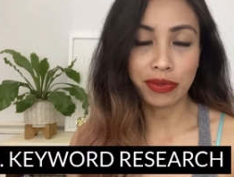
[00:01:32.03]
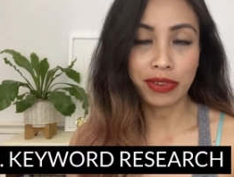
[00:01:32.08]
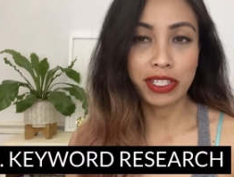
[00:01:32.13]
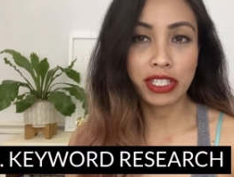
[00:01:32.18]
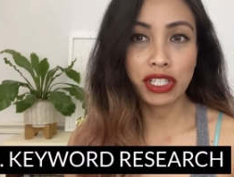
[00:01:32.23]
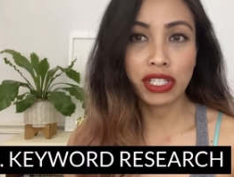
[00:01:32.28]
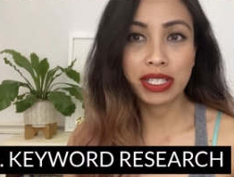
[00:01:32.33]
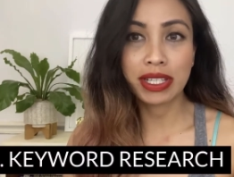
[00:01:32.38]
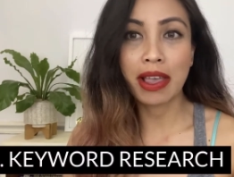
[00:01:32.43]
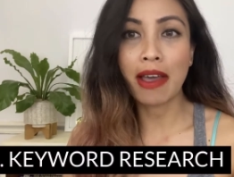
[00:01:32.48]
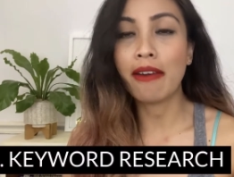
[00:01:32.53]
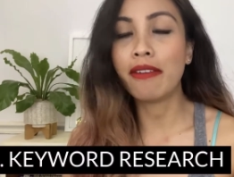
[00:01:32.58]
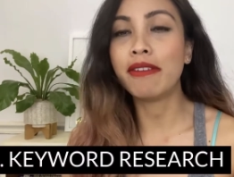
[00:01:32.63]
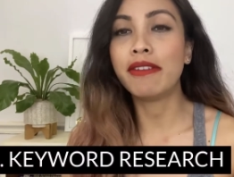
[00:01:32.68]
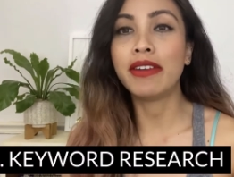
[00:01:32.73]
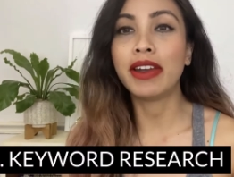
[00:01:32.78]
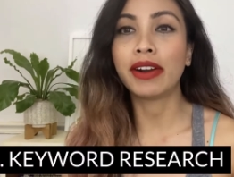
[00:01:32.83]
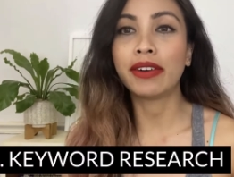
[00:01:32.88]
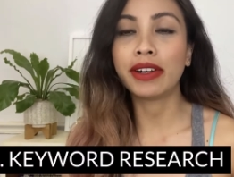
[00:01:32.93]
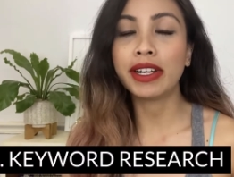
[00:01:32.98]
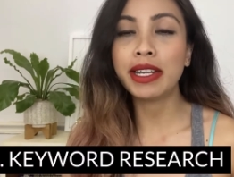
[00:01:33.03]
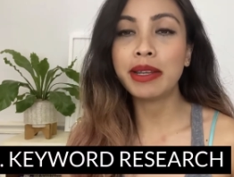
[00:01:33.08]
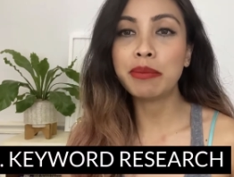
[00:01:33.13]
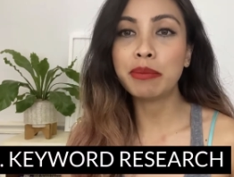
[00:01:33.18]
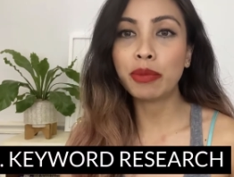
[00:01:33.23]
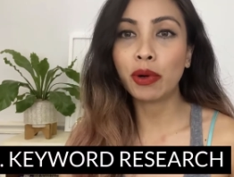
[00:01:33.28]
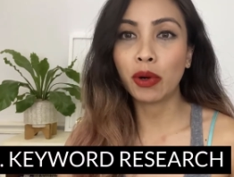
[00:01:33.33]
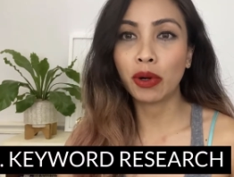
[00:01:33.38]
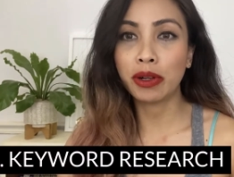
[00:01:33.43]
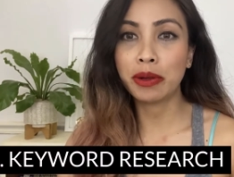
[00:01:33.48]
which is very
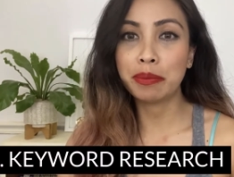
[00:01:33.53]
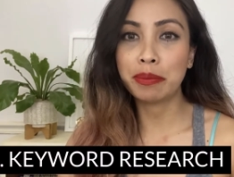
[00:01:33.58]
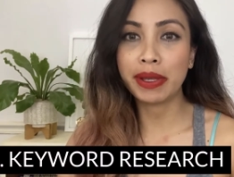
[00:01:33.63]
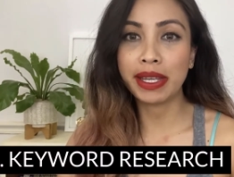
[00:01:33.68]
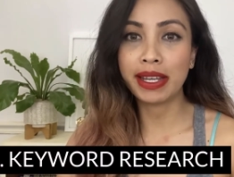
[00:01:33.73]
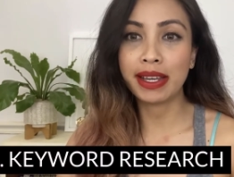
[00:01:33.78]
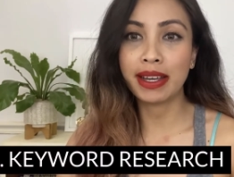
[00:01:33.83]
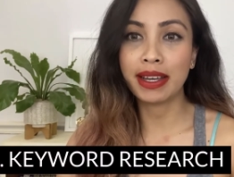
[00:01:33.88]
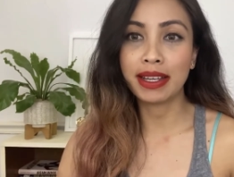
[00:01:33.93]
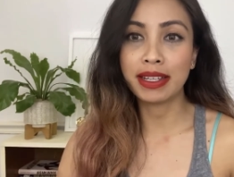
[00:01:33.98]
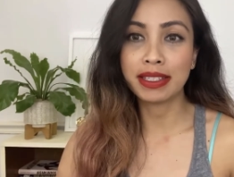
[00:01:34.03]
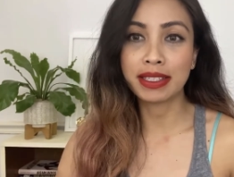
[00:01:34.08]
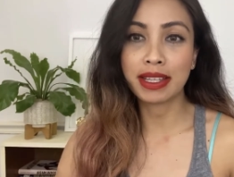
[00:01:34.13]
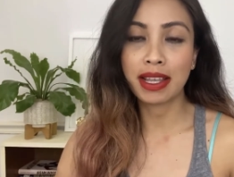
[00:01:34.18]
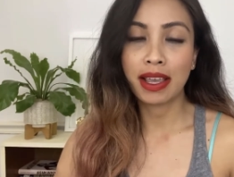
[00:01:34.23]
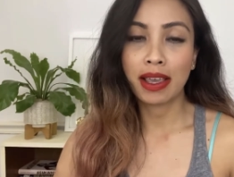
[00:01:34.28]
important because